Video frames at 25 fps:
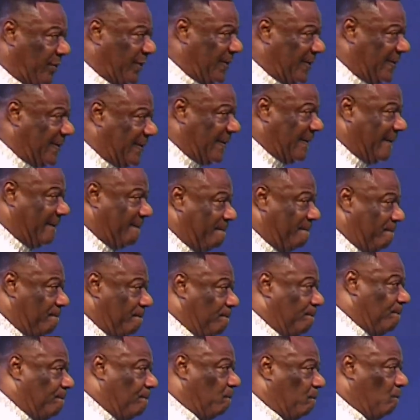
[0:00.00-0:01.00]
We having
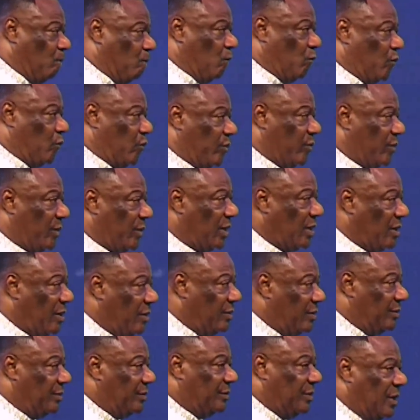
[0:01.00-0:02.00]
the same spirit of
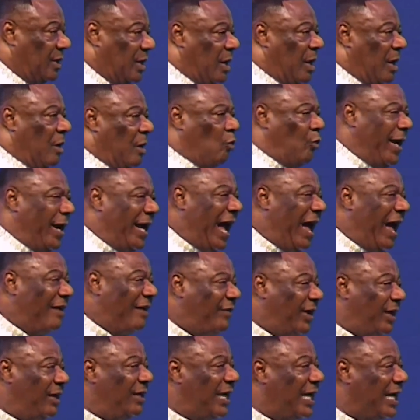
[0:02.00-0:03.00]
faith. We
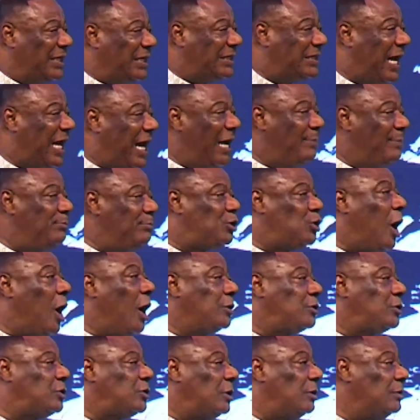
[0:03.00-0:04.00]
having the same thought
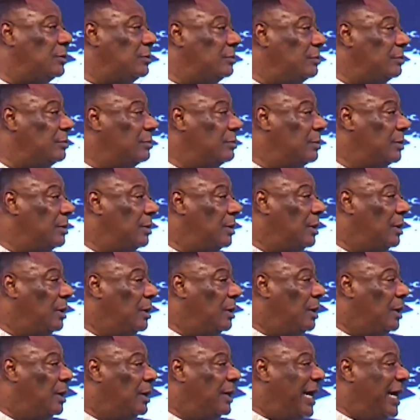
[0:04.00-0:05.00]
no.
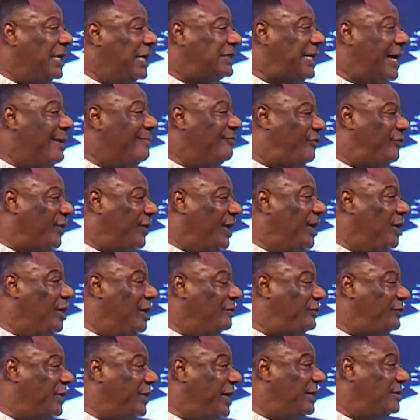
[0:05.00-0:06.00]
The same feeling of
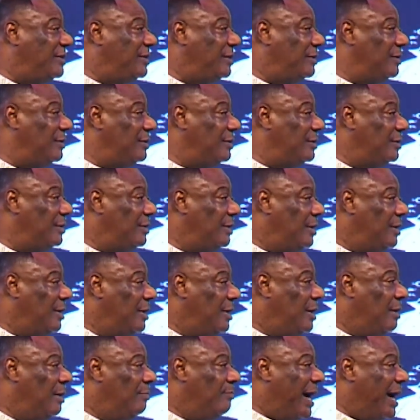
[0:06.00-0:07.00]
faith? No.
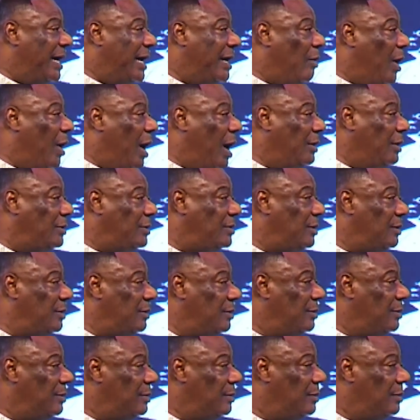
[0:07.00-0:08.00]
By the what?
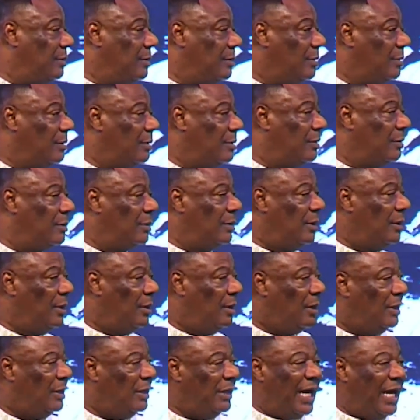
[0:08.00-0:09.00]
Spirit of
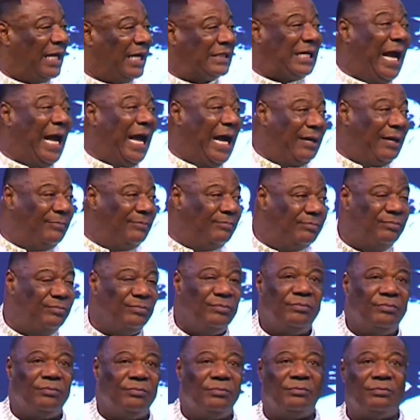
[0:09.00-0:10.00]
faith. The same?
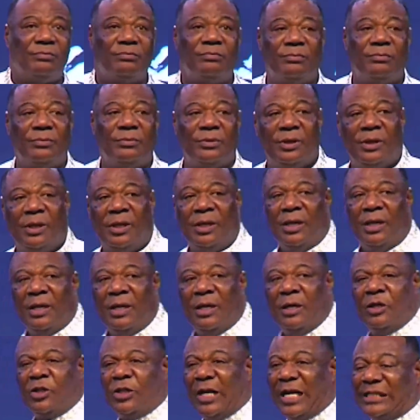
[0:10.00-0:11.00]
Spirit of faith.
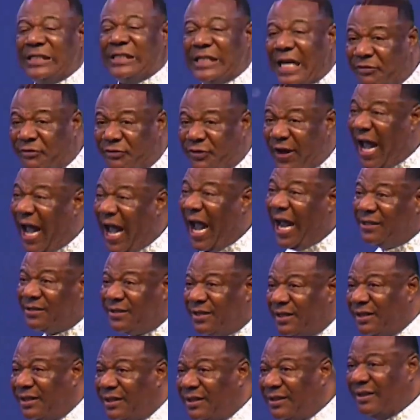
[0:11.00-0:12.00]
So they say faith?
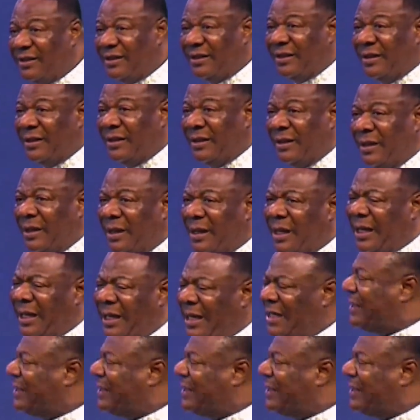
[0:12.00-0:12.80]
Faith. It's a